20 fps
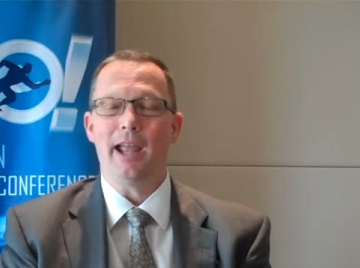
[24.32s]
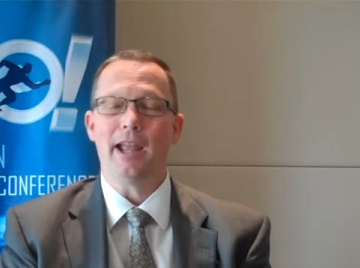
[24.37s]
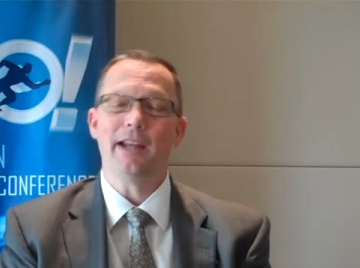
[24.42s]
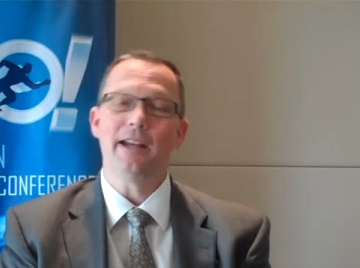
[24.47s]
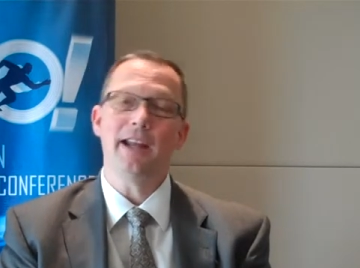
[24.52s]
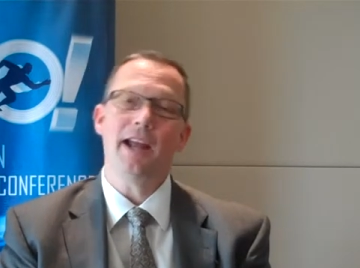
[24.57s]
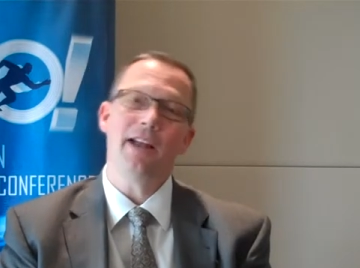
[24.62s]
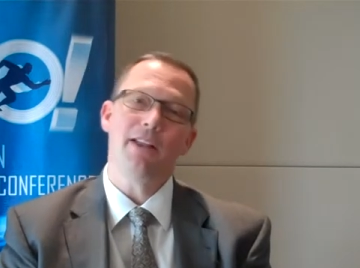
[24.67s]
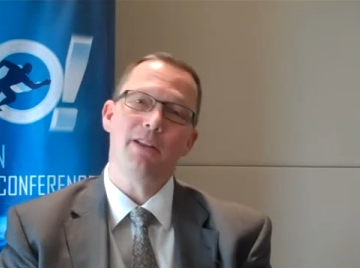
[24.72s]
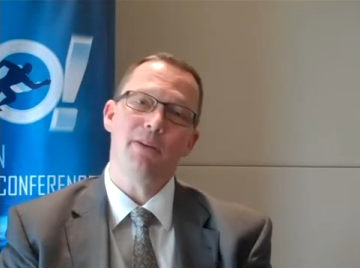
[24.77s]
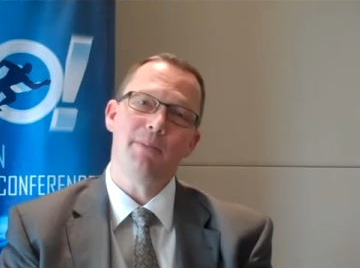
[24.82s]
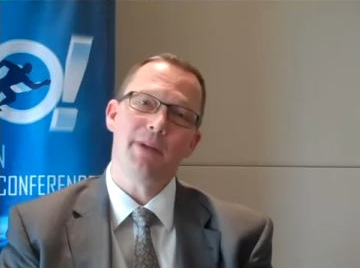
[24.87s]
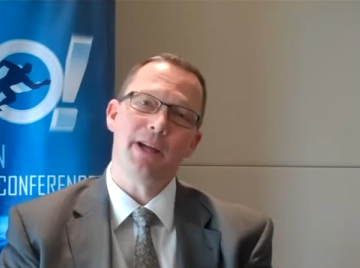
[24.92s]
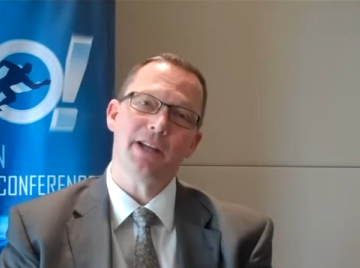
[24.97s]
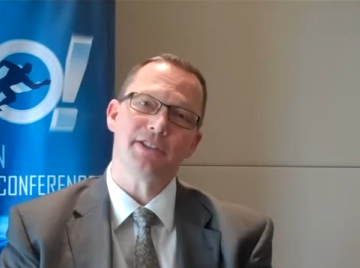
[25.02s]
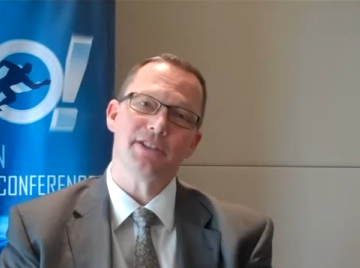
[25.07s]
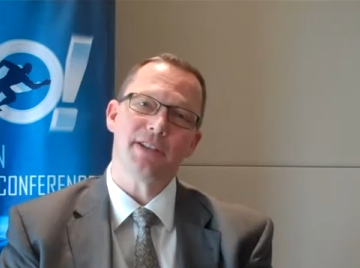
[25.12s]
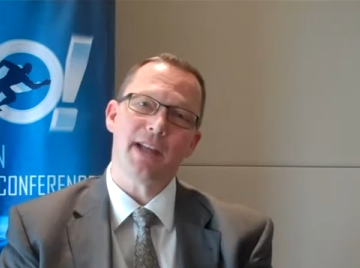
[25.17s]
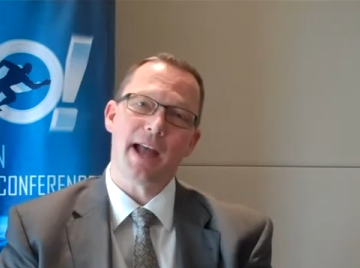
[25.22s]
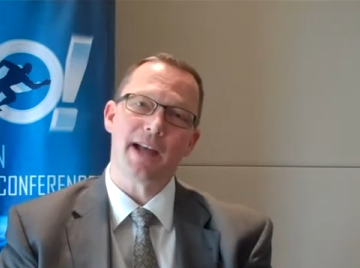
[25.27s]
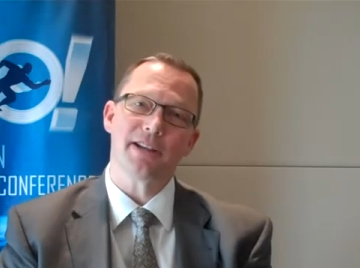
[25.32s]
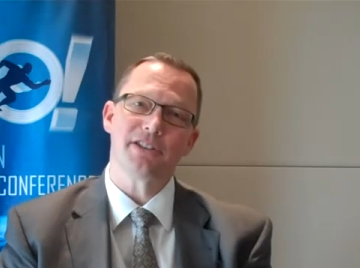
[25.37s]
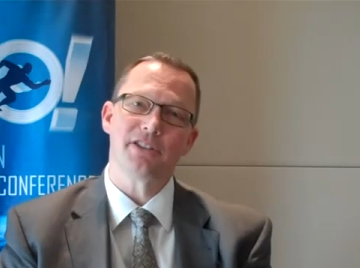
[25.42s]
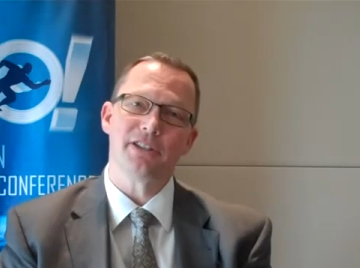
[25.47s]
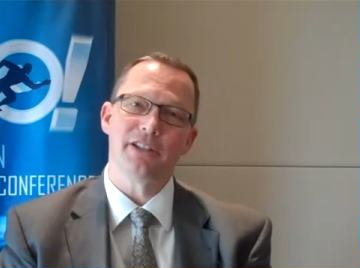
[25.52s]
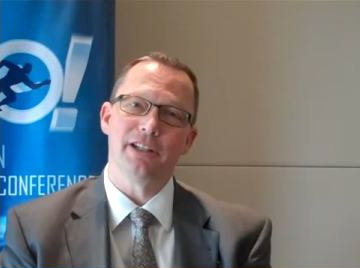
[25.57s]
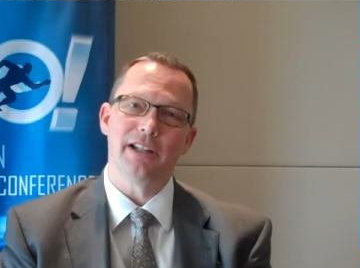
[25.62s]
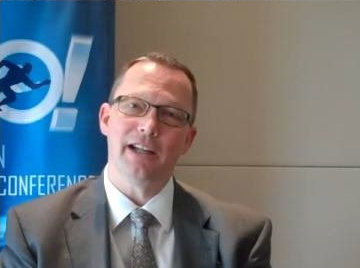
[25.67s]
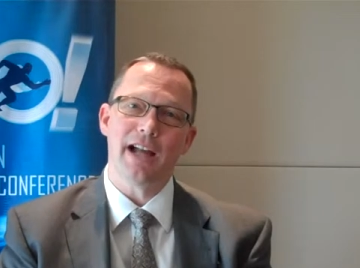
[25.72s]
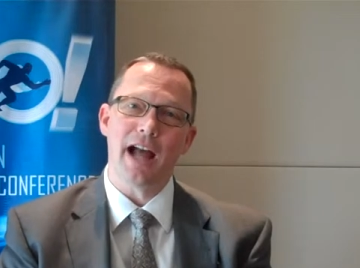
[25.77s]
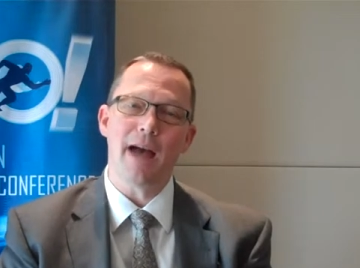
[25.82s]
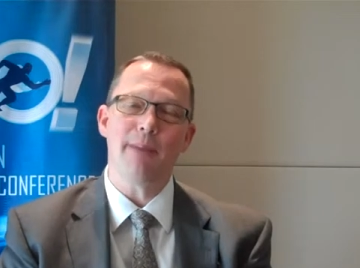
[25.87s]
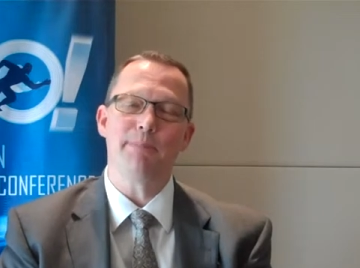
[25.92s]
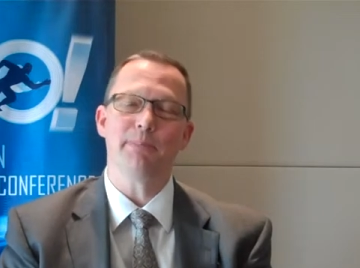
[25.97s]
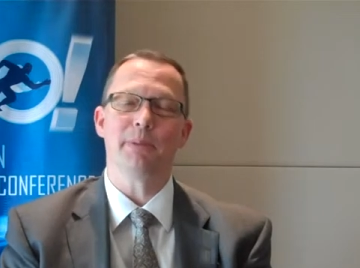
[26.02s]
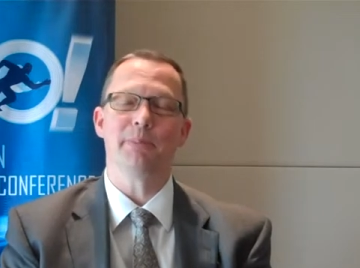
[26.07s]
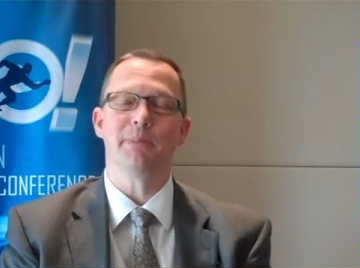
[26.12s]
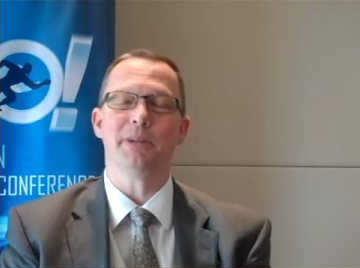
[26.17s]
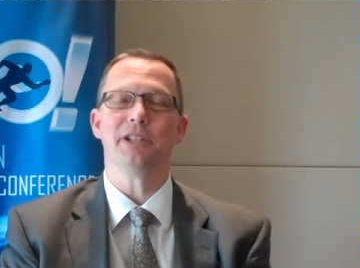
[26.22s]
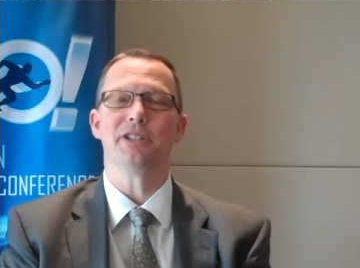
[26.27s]
And LMS actually
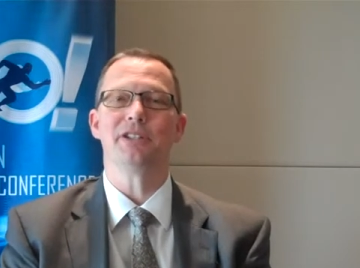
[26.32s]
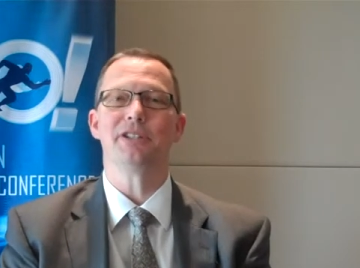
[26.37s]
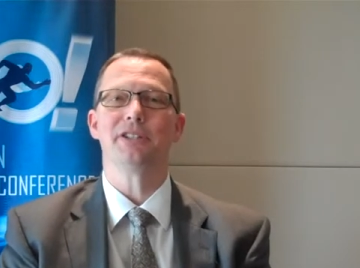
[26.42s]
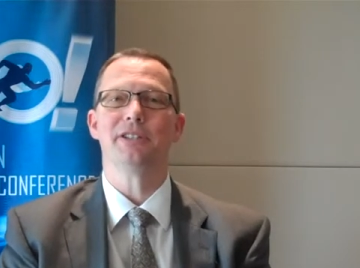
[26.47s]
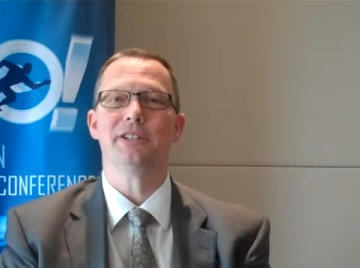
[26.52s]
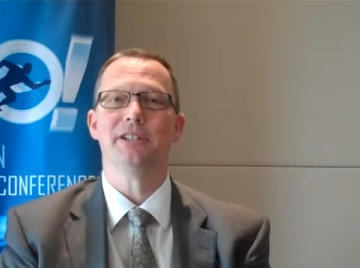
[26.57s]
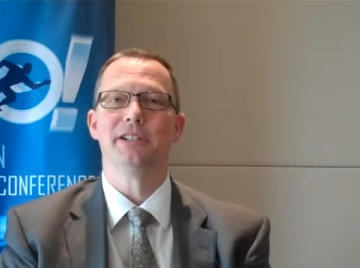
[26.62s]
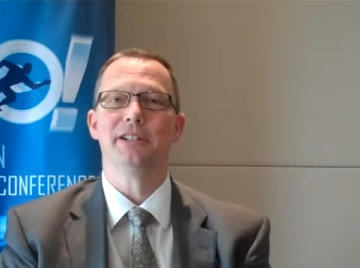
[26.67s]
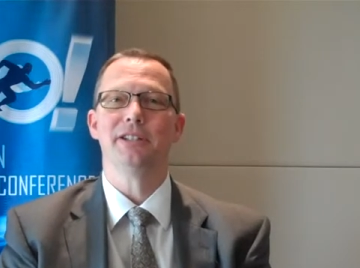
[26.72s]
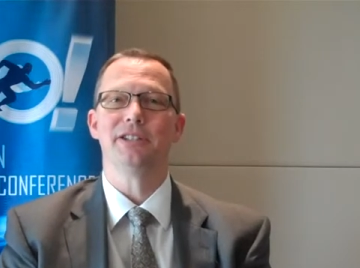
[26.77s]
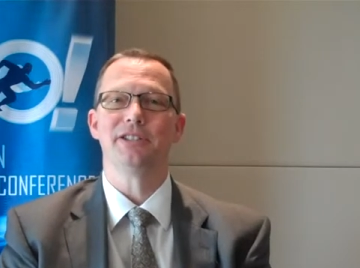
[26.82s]
complements